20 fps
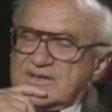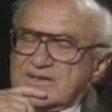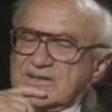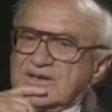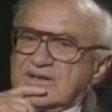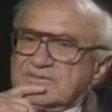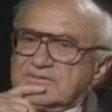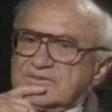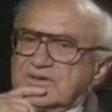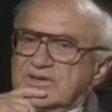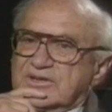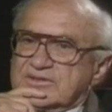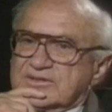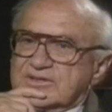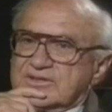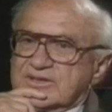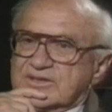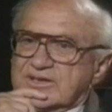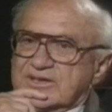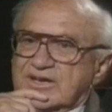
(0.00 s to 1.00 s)
left
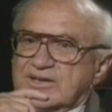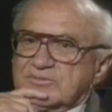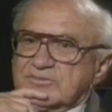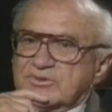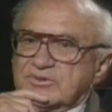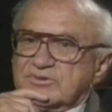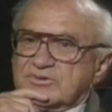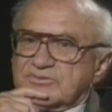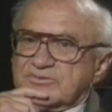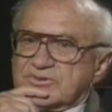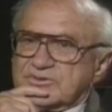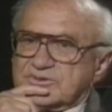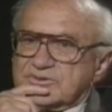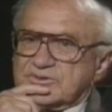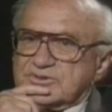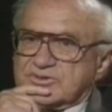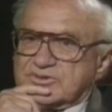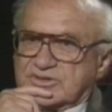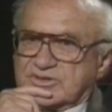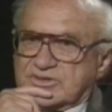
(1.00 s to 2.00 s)
London and came to the University
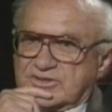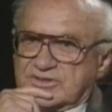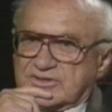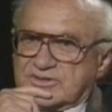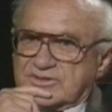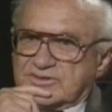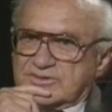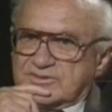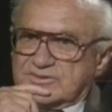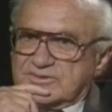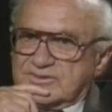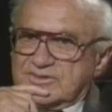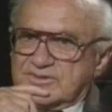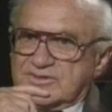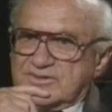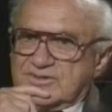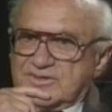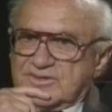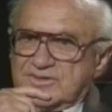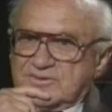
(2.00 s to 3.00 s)
of Chicago,
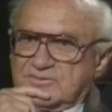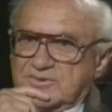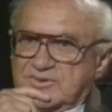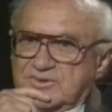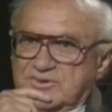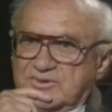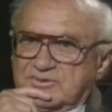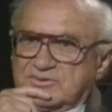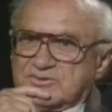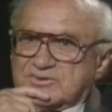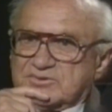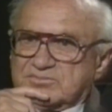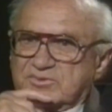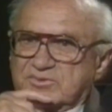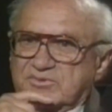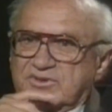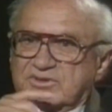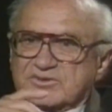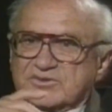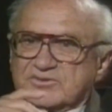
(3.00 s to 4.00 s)
where he was a
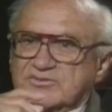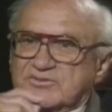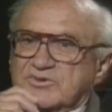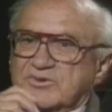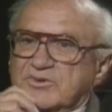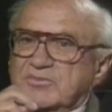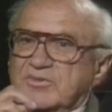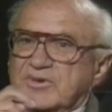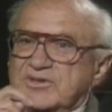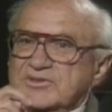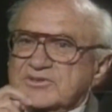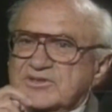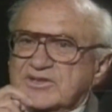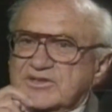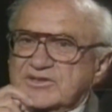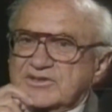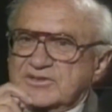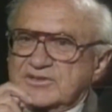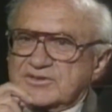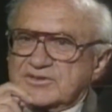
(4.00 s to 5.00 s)
professor for about
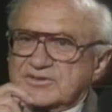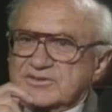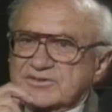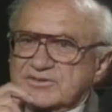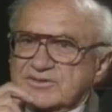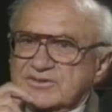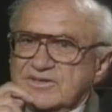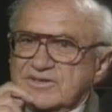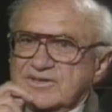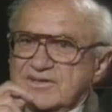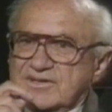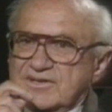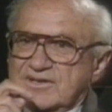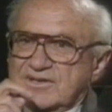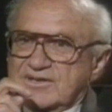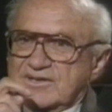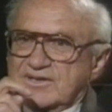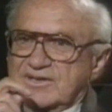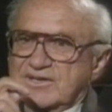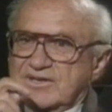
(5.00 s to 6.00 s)
10 years.
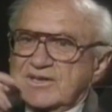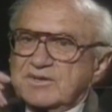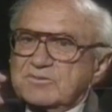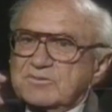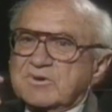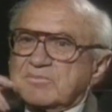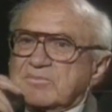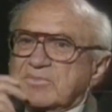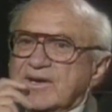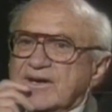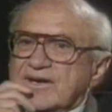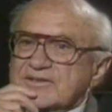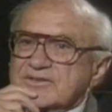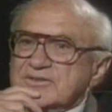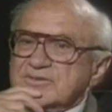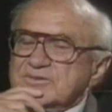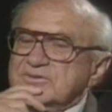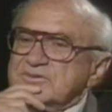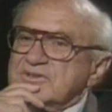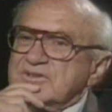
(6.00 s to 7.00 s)
And then he went back
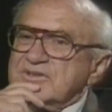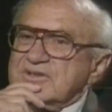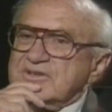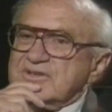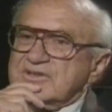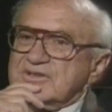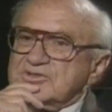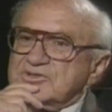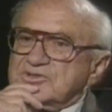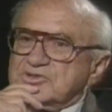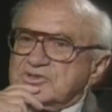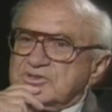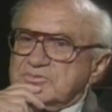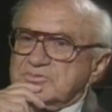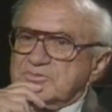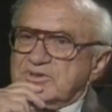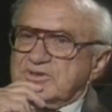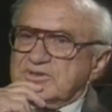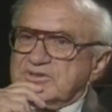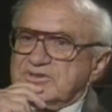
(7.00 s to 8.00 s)
to
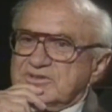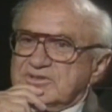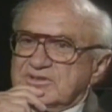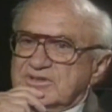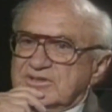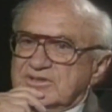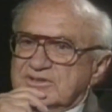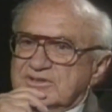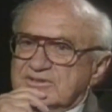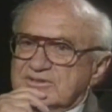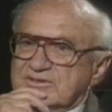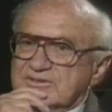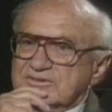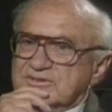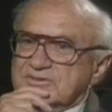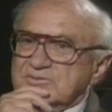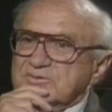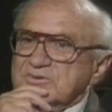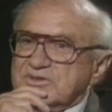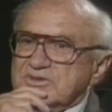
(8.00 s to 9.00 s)
Germany, indeed.
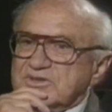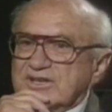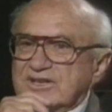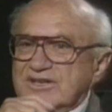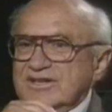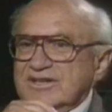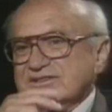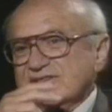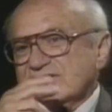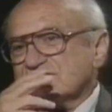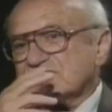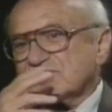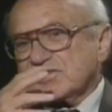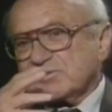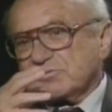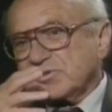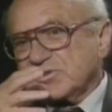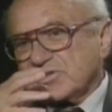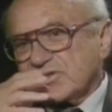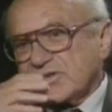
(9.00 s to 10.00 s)
He essentially
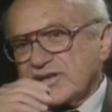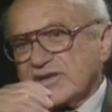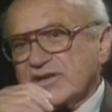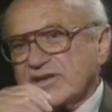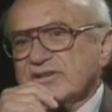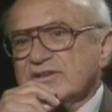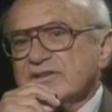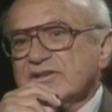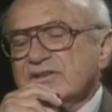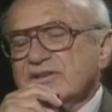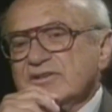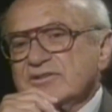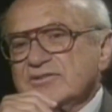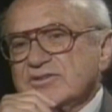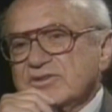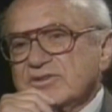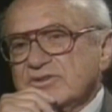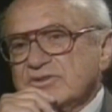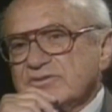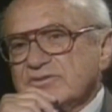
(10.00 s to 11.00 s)
retired
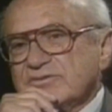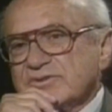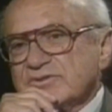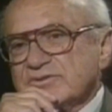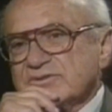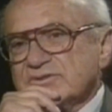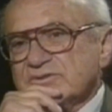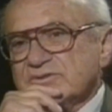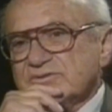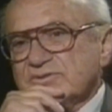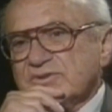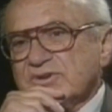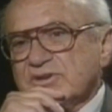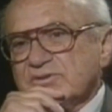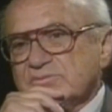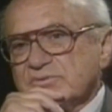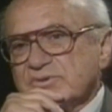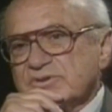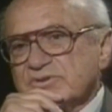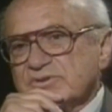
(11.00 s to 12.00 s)
to the University of
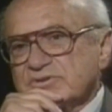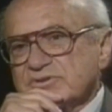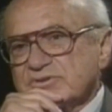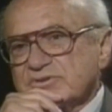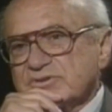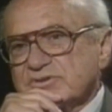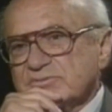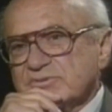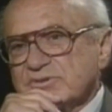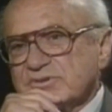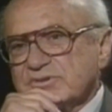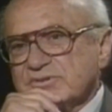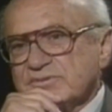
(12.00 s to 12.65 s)
Freiburg in Germany.